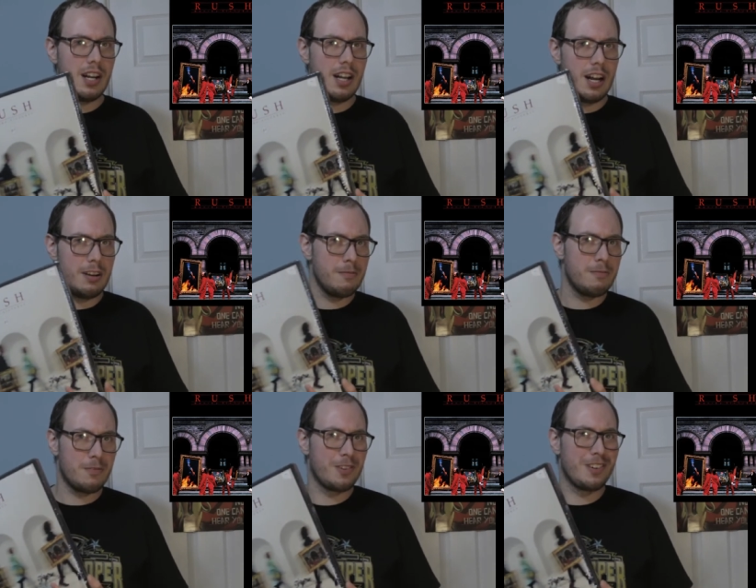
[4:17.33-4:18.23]
of
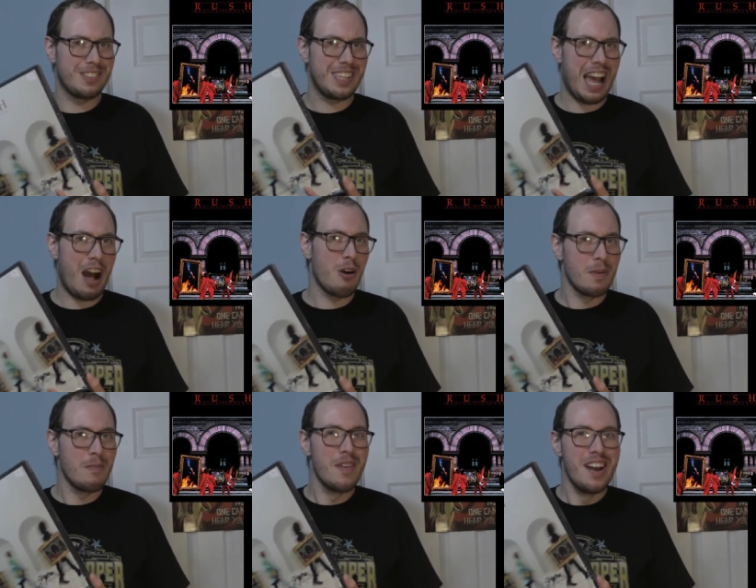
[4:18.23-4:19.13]
for the
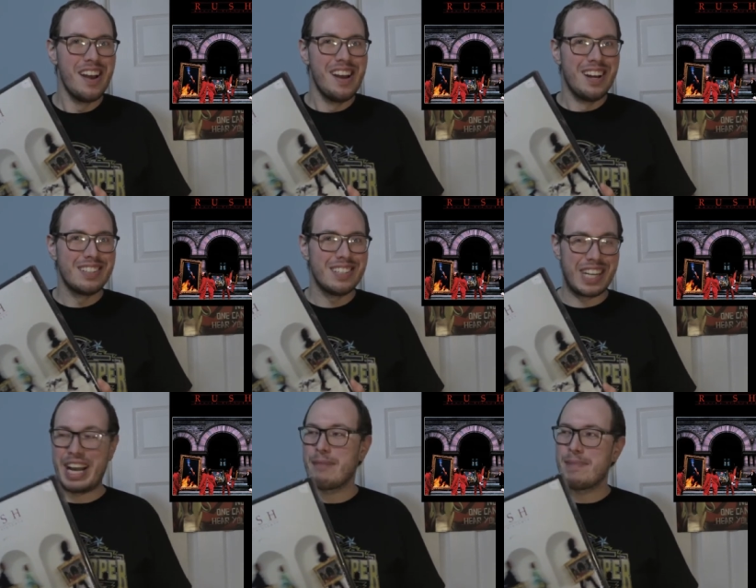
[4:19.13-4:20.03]
album like
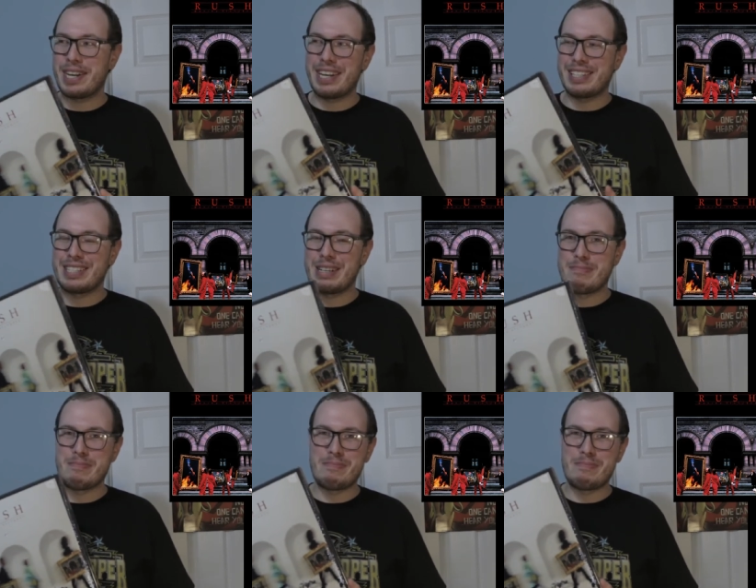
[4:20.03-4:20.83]
I might get some,